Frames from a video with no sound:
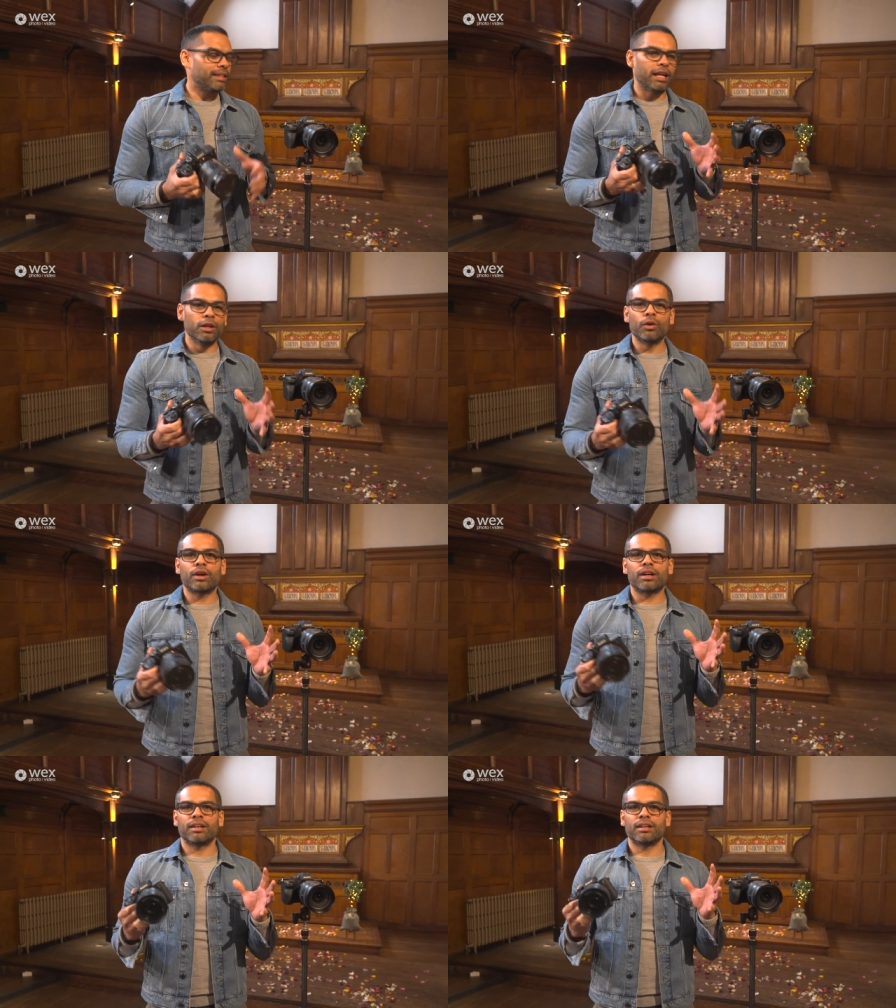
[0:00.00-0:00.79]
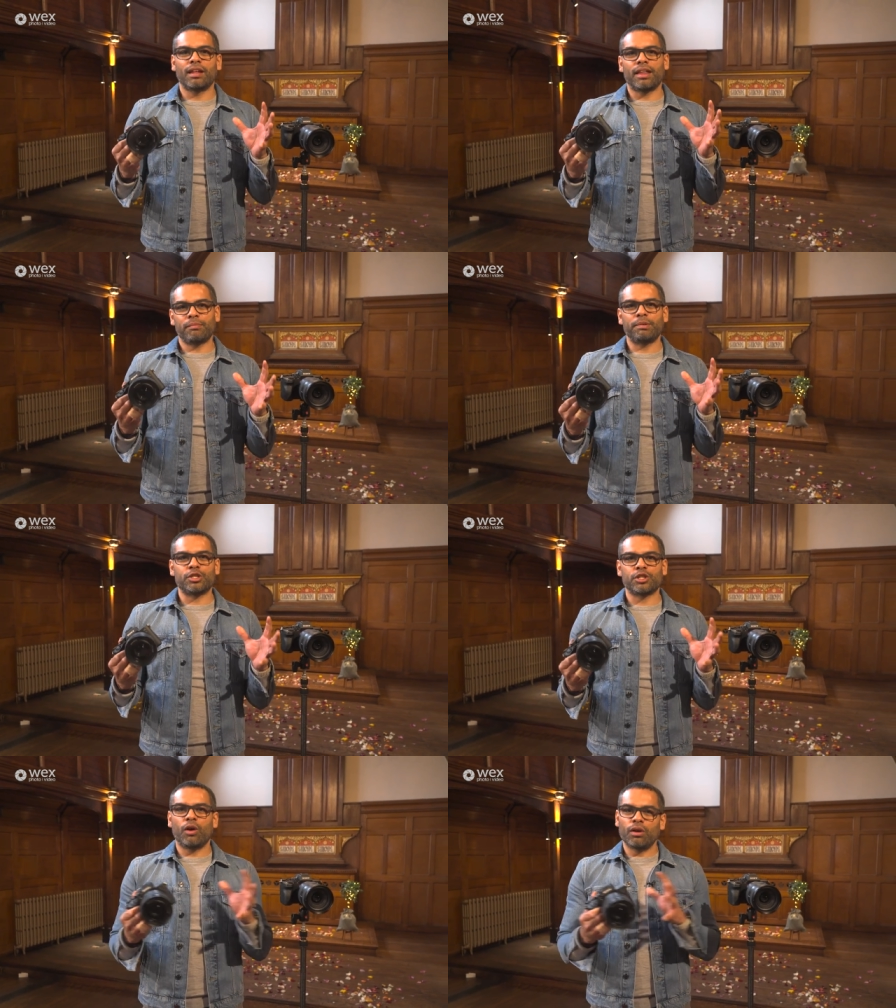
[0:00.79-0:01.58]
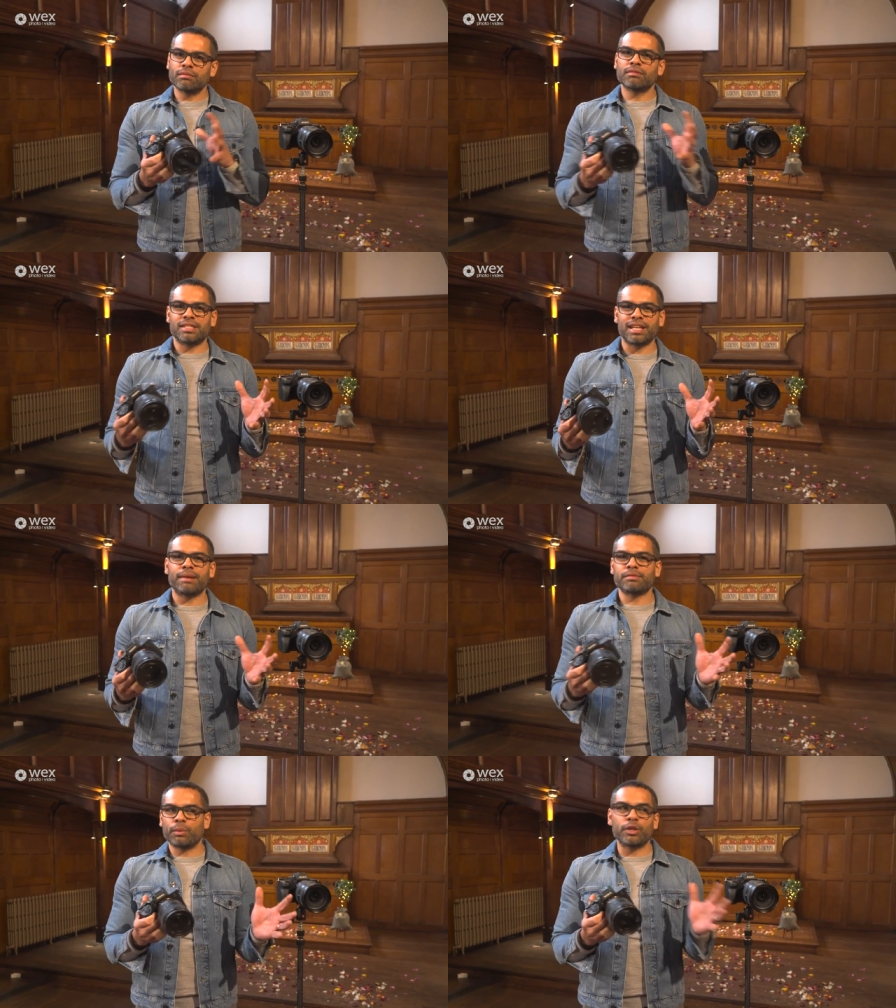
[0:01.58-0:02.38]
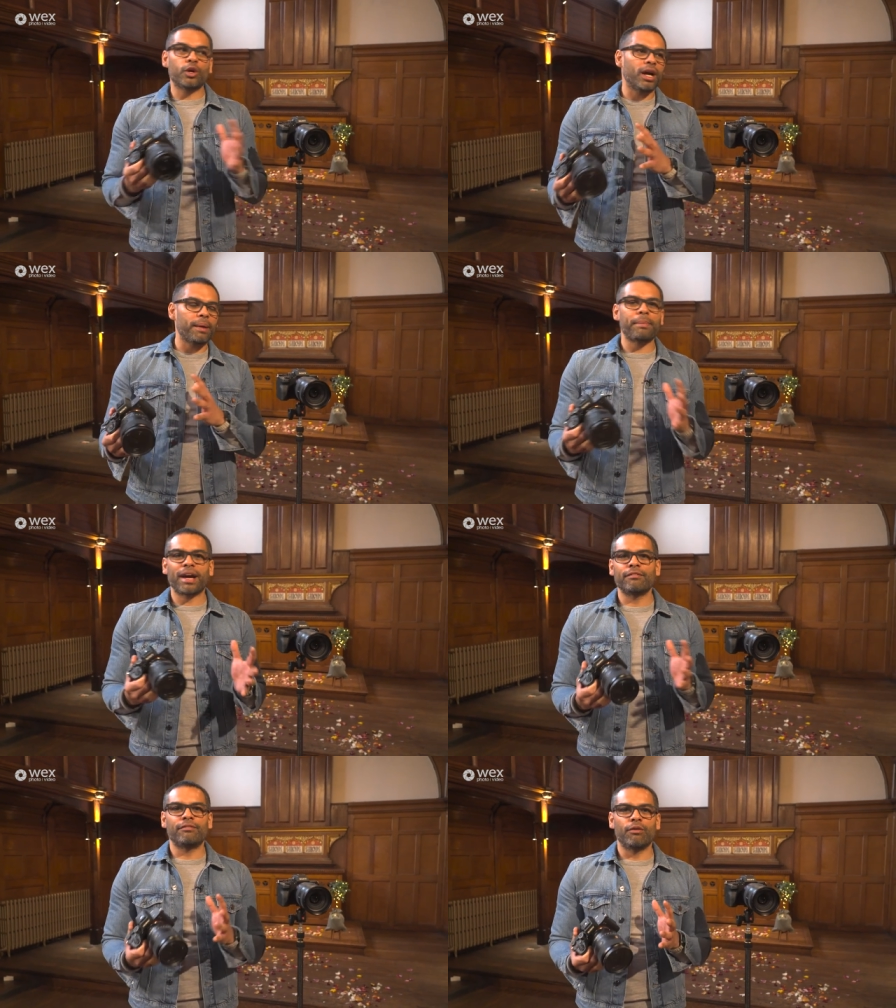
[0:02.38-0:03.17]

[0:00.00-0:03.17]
they look like they've been shot the same. So when you're cutting back and